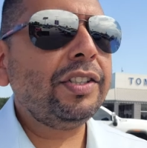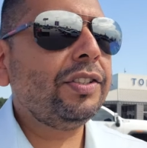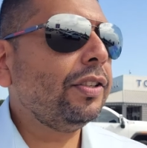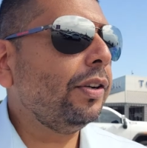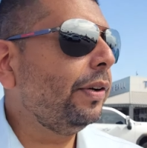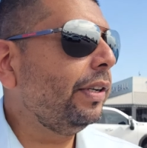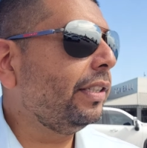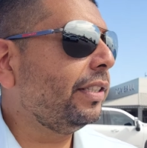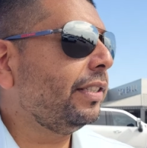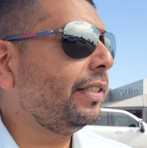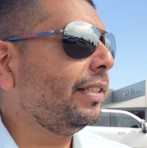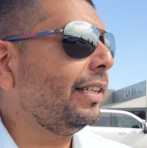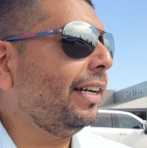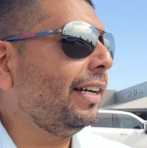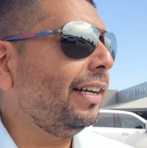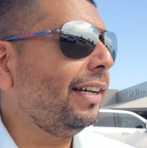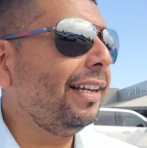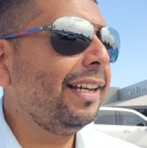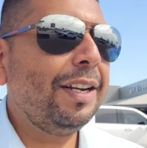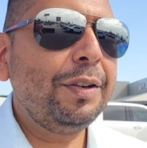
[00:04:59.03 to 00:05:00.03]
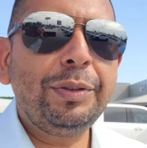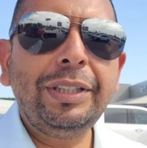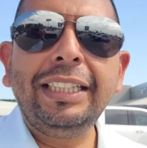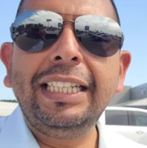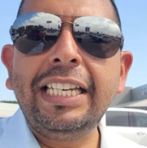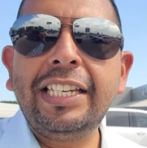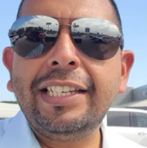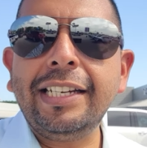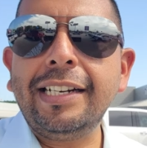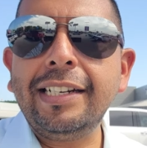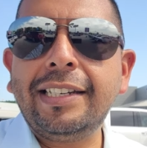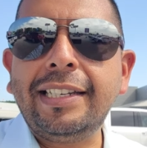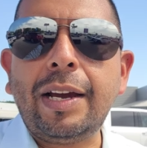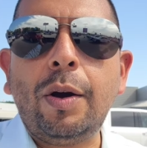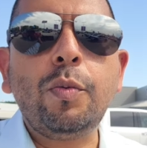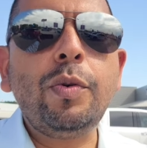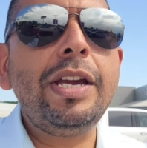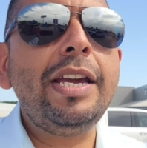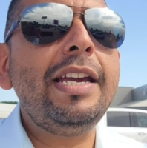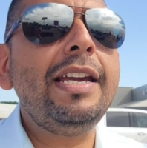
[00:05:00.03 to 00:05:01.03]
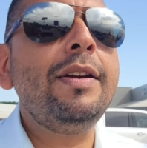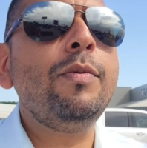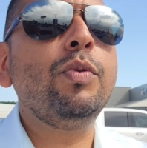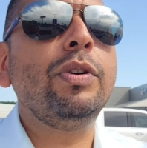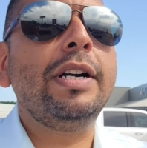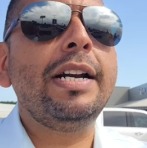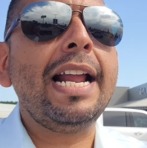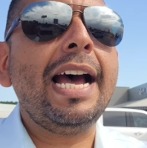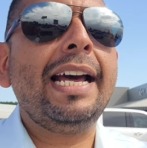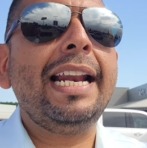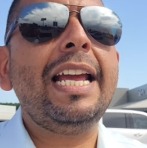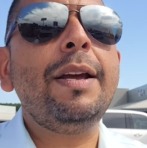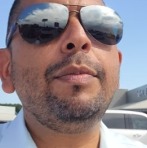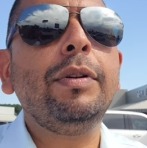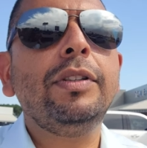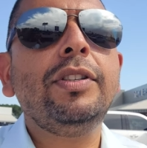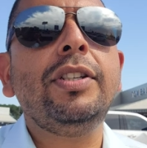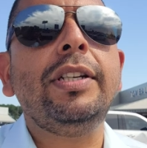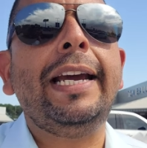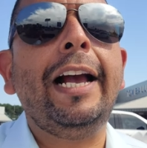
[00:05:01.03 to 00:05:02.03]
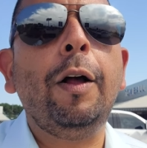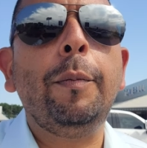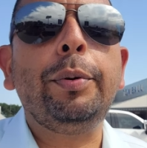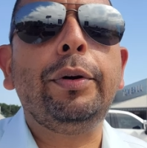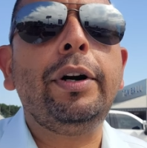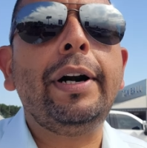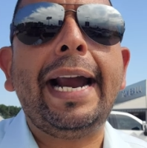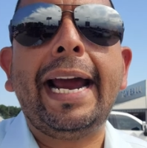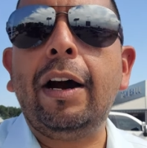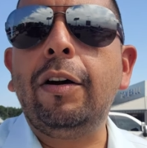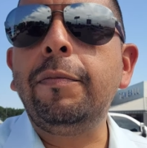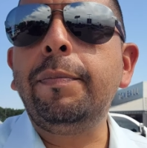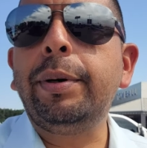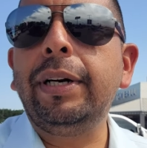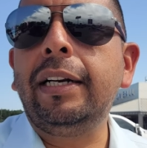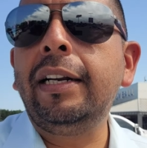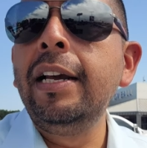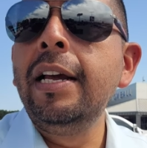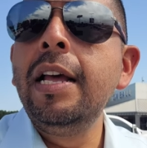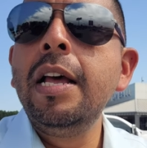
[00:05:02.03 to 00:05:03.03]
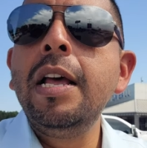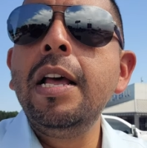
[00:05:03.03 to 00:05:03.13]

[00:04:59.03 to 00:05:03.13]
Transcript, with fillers: So it's it really sucks that we were not able to help her out, but